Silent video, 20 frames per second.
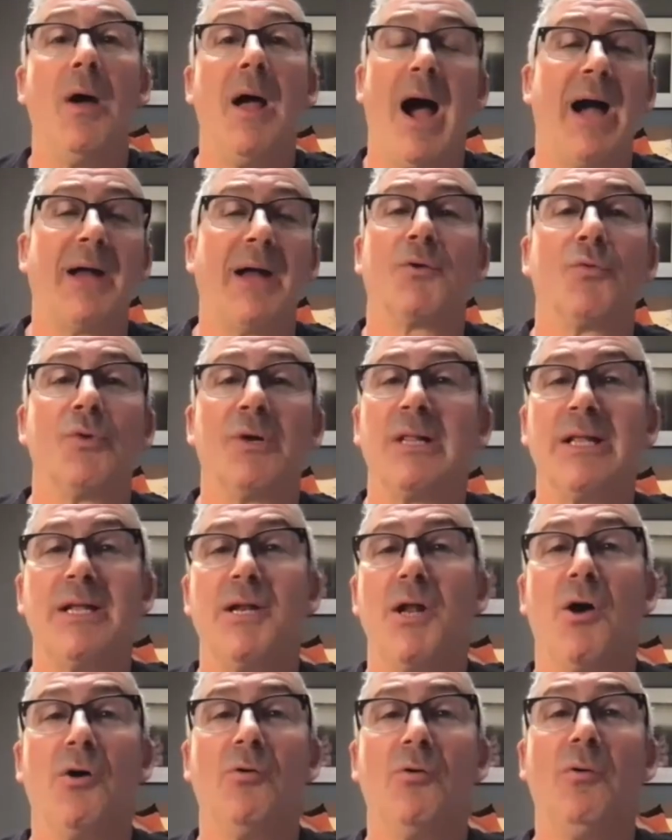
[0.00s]
I don't really
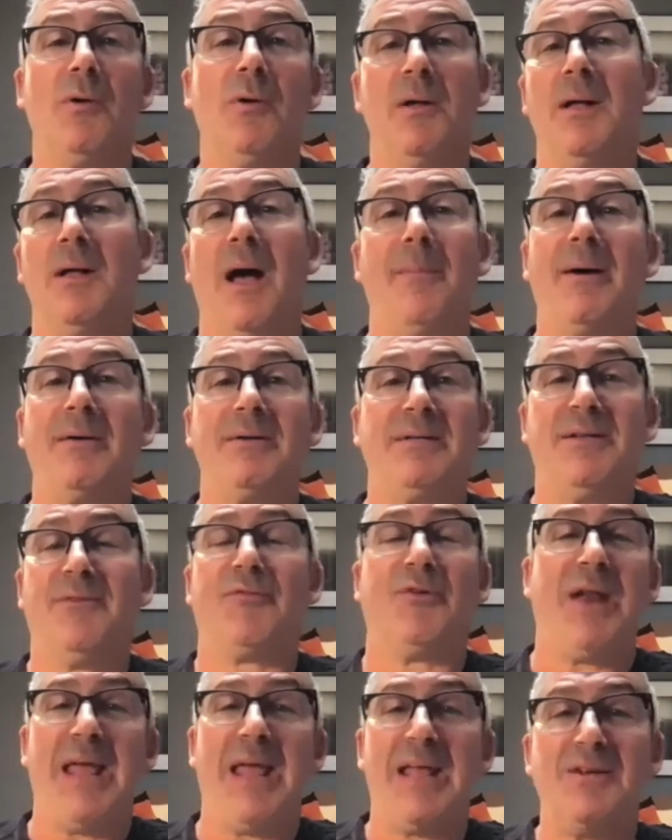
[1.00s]
know about
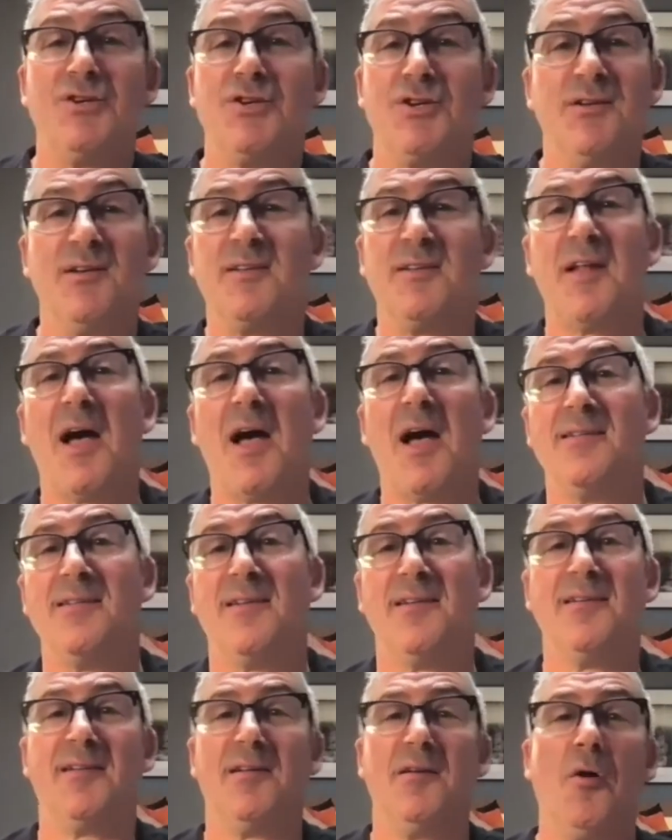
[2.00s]
different engine
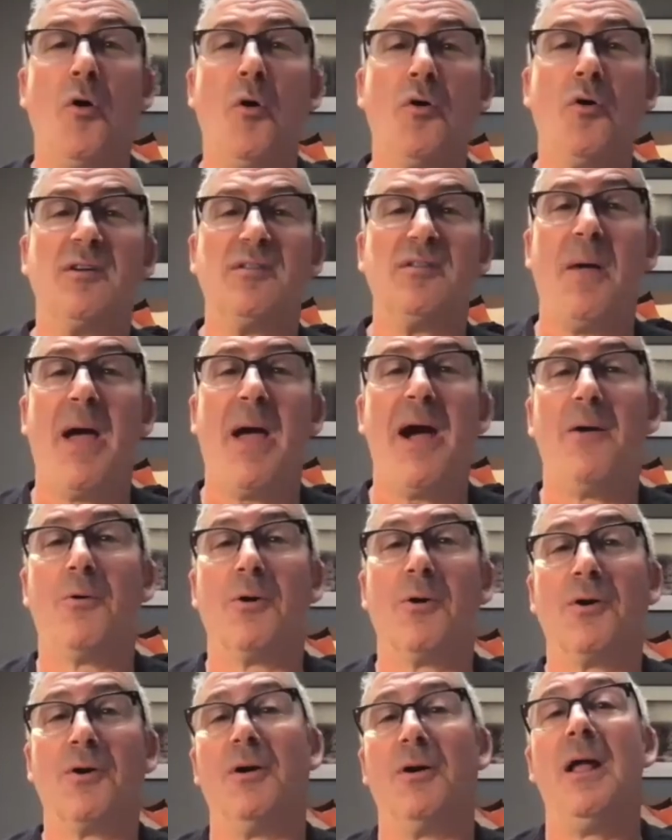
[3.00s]
sizes and
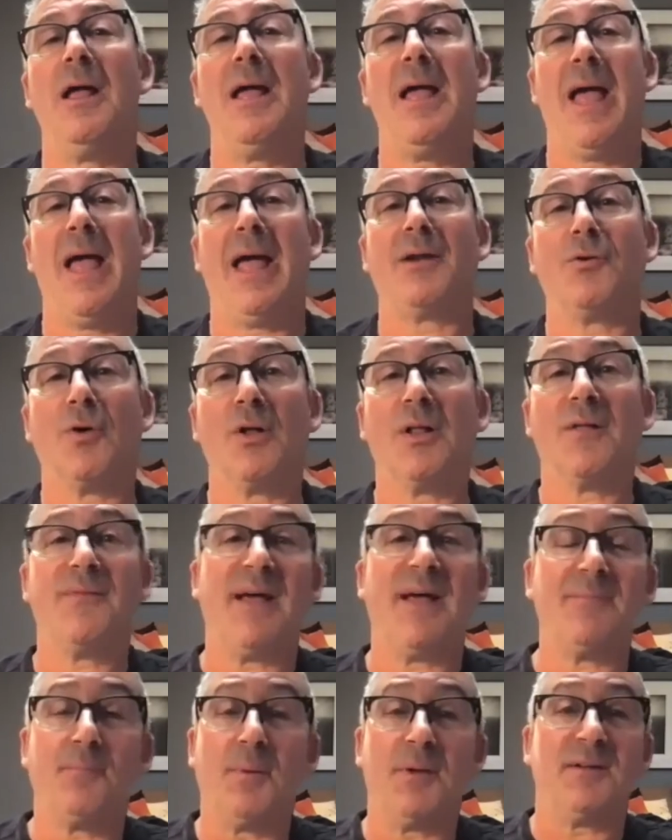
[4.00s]
horsepower and all
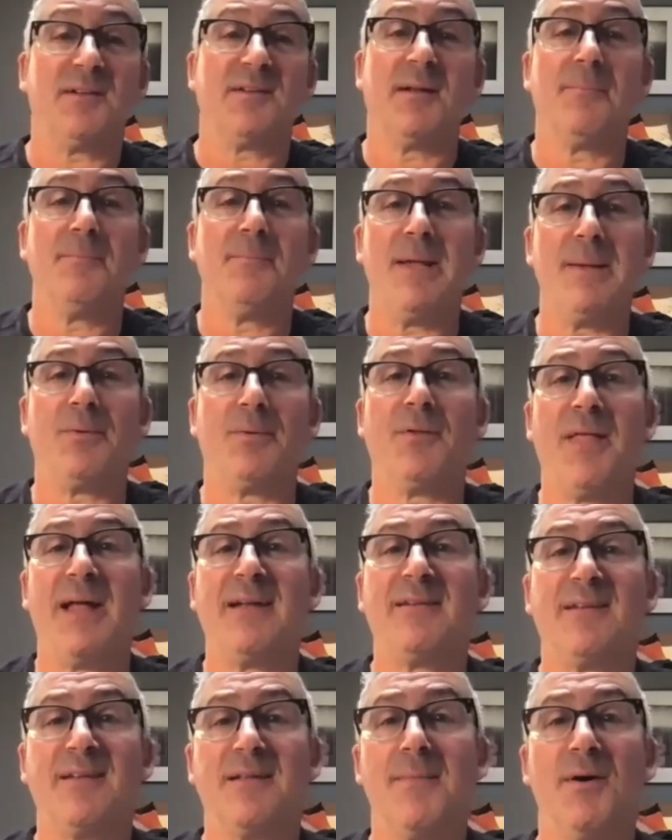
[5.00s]
that, but some people
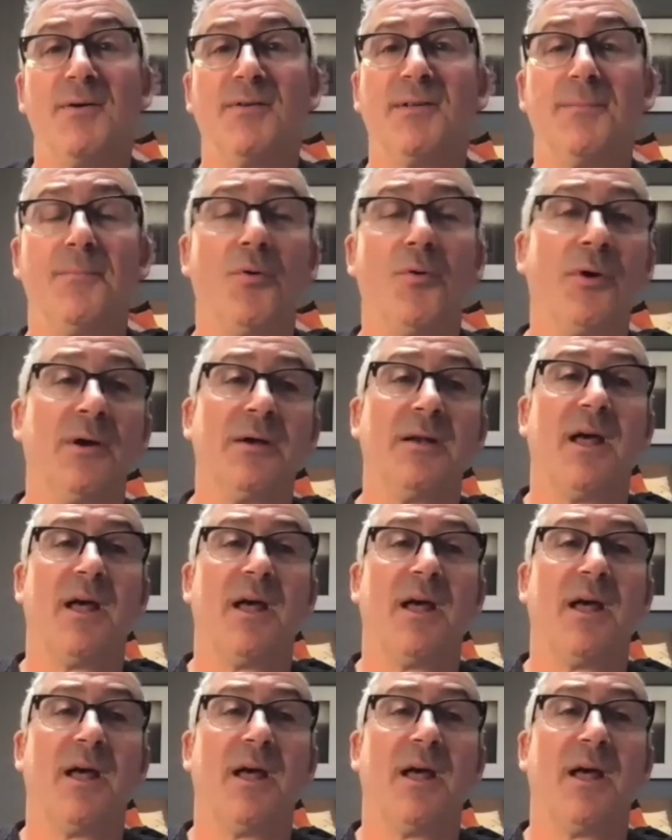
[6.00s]
that's the most important.